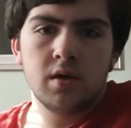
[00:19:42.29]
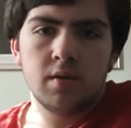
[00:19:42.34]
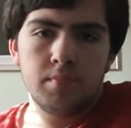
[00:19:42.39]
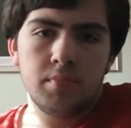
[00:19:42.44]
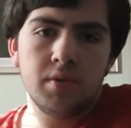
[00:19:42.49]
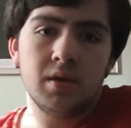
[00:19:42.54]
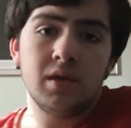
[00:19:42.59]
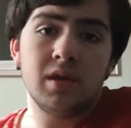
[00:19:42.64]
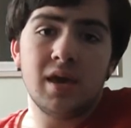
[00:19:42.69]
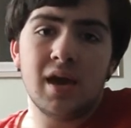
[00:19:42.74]

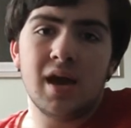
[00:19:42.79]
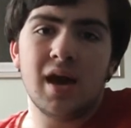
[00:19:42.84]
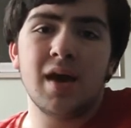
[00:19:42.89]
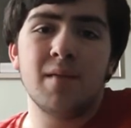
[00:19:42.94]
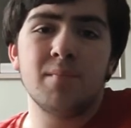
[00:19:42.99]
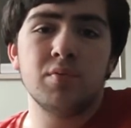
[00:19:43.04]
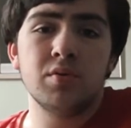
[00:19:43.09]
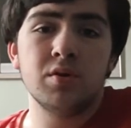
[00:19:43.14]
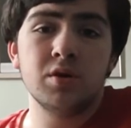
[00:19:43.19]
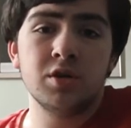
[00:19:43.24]
But yeah, I'm
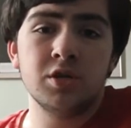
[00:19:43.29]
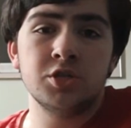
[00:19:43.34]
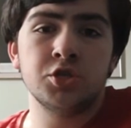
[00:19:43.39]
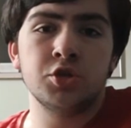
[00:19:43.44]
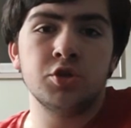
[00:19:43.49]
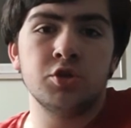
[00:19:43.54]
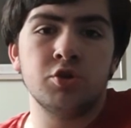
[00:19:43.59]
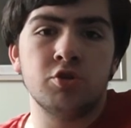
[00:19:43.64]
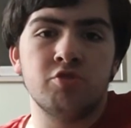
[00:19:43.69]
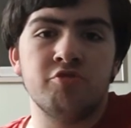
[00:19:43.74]
pretty
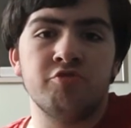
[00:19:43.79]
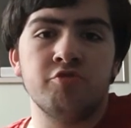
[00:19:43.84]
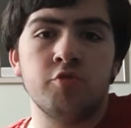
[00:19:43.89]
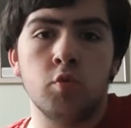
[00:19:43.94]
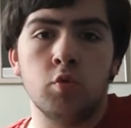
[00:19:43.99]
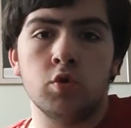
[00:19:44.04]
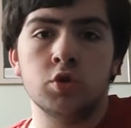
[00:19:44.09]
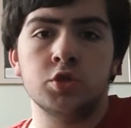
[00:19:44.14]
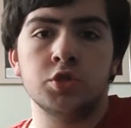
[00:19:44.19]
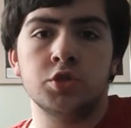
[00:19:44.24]
sure you're
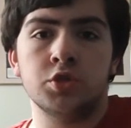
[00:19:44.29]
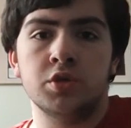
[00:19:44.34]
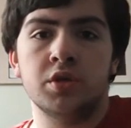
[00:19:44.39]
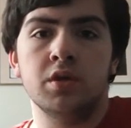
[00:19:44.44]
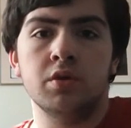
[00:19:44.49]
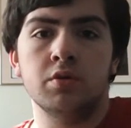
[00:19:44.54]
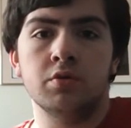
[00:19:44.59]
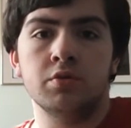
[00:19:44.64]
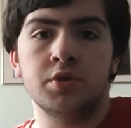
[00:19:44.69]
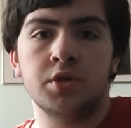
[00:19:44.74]
forced to
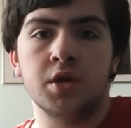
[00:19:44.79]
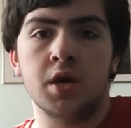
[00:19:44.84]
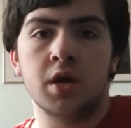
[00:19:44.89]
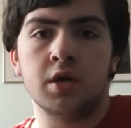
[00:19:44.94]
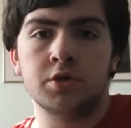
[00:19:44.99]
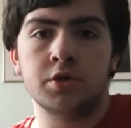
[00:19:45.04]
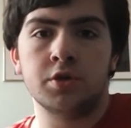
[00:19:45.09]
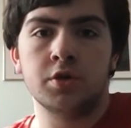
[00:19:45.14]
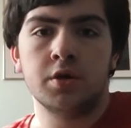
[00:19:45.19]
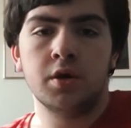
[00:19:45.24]
kill the
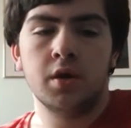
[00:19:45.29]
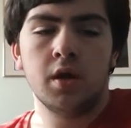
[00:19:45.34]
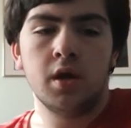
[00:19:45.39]
doctor.